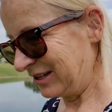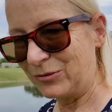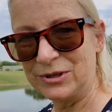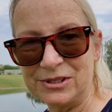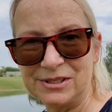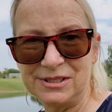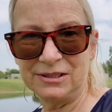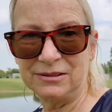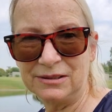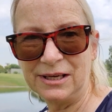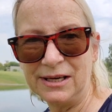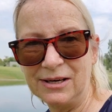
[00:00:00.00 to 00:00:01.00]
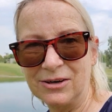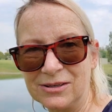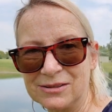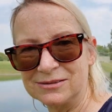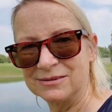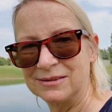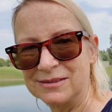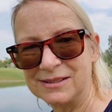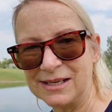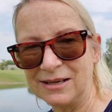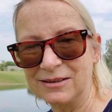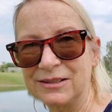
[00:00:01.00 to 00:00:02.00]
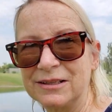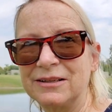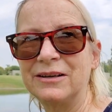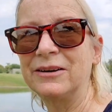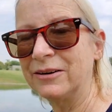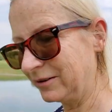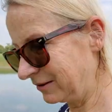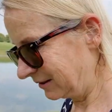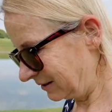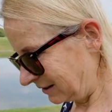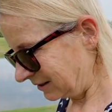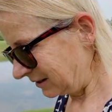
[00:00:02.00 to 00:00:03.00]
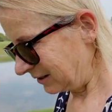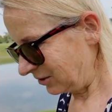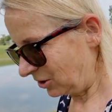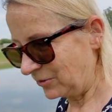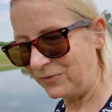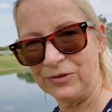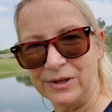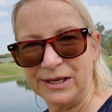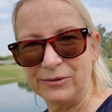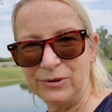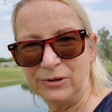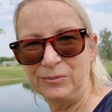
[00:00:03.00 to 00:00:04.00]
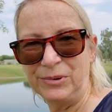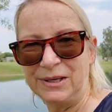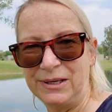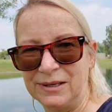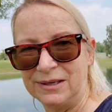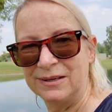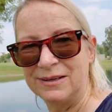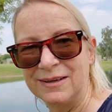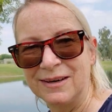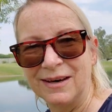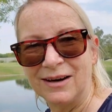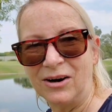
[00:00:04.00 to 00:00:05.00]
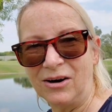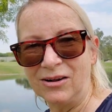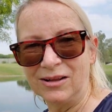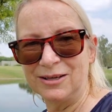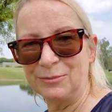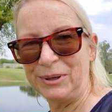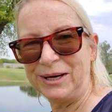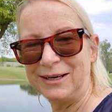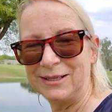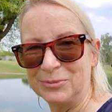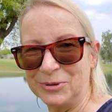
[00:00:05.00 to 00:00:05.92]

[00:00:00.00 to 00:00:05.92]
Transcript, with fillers: We're still getting all settled in here. Hopefully we'll be all unpacked